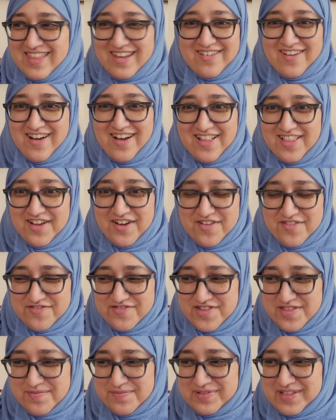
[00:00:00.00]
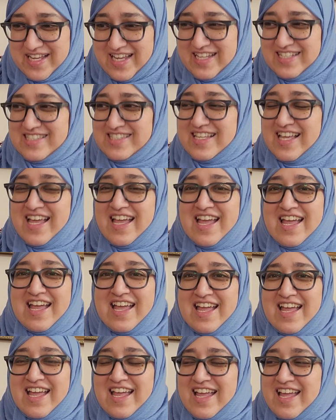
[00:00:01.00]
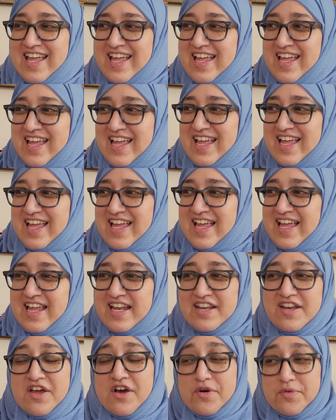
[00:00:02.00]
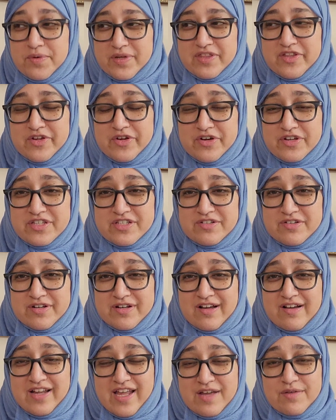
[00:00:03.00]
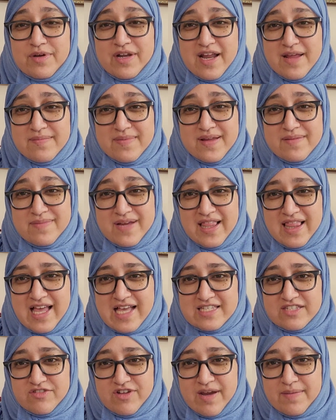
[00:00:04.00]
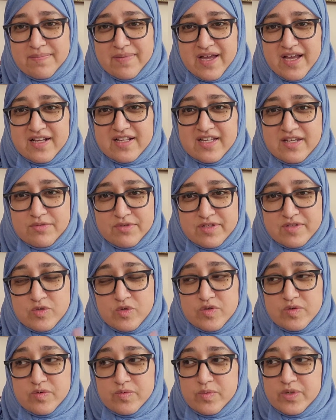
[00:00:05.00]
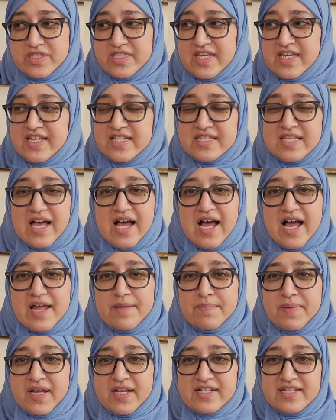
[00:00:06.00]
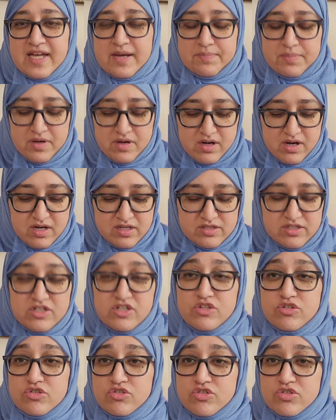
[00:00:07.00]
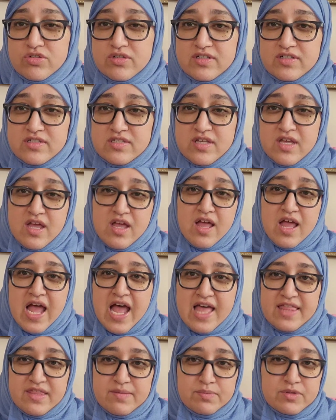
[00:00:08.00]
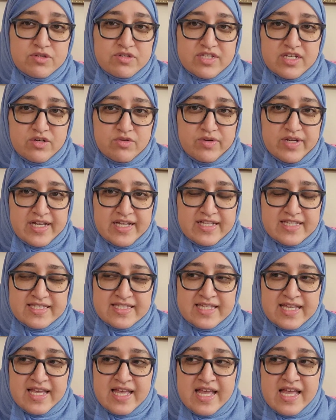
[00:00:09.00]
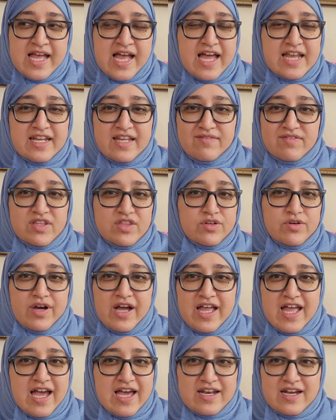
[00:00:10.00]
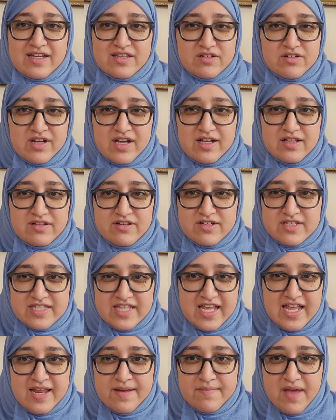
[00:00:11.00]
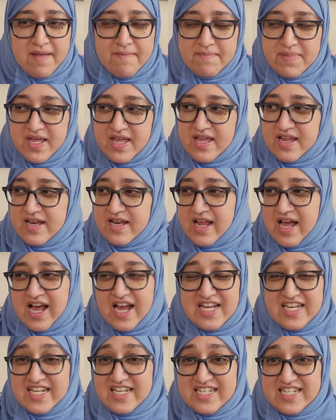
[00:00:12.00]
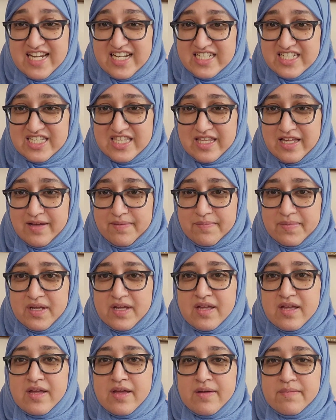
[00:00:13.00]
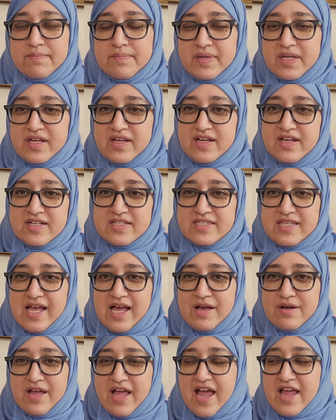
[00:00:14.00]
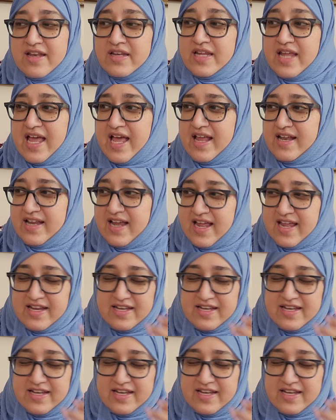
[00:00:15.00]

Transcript: They're all over the place. No, with your okay. When I made my last scrap bag, it was was his. I picked up all the neutrals and the blues and greens. And even though I had other colors in my bin, I didn't touch them because I, uh, and and I